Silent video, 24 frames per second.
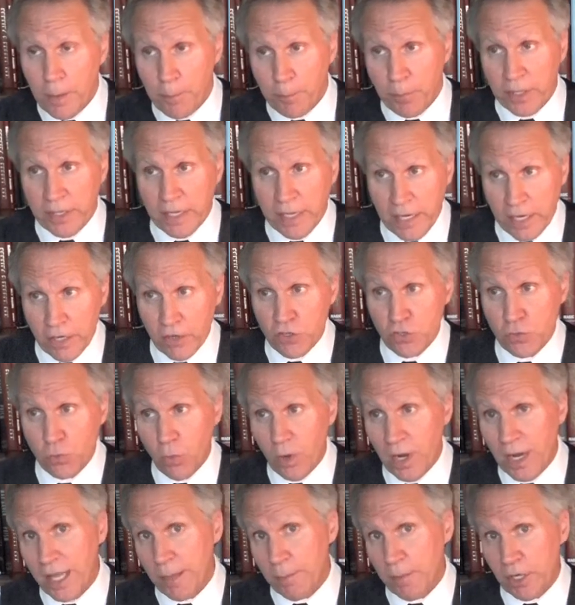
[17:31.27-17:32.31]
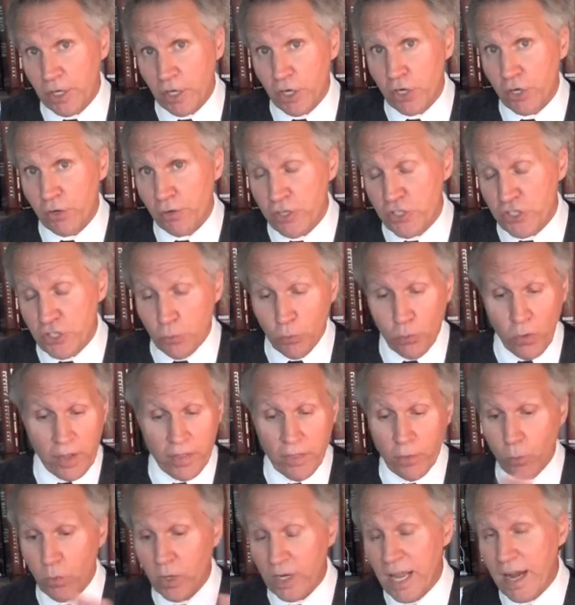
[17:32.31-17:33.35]
But here's why I'm encouraging,
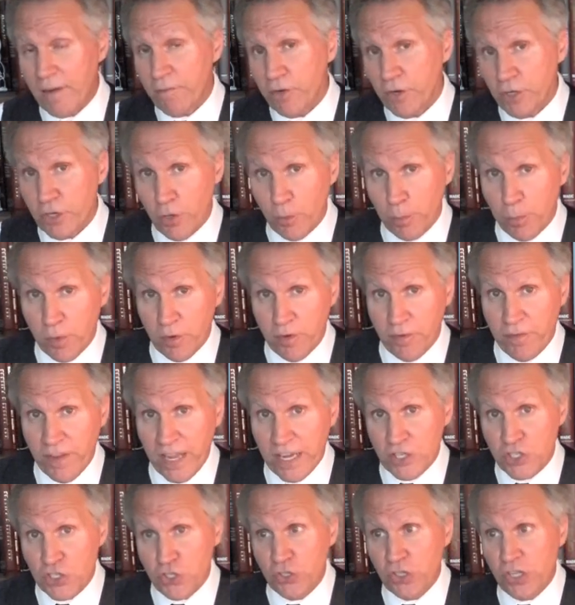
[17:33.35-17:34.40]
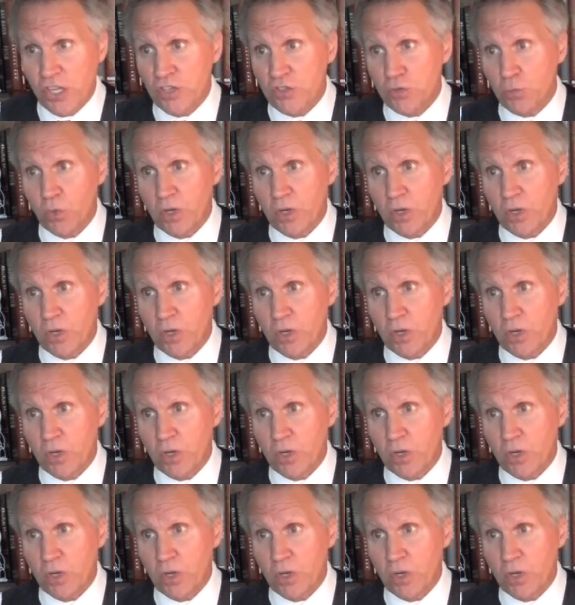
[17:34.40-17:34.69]
whatever your profession is,